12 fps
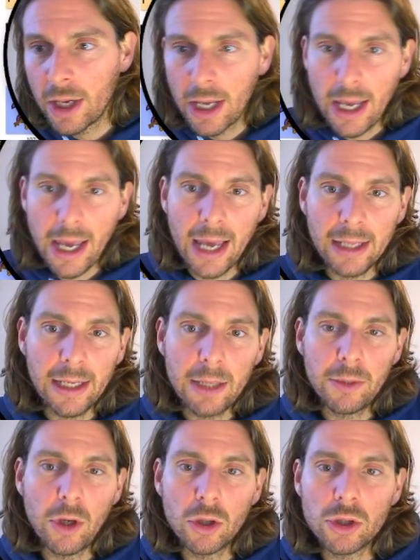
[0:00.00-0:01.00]
And let
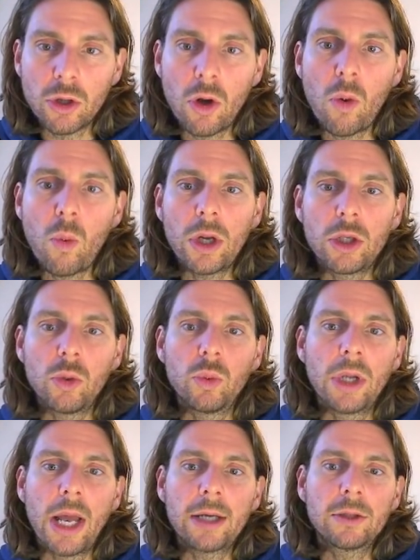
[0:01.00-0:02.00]
me also know what you would
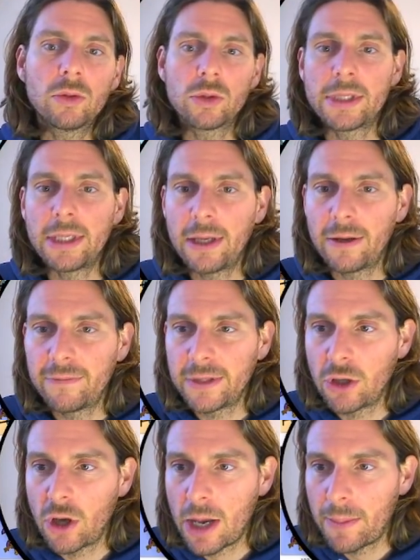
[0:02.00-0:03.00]
like to see a
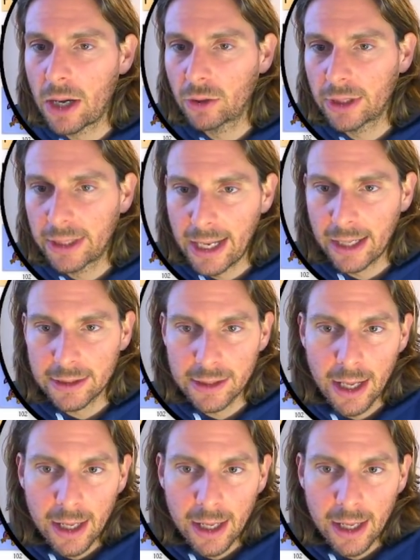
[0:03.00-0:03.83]
video about next.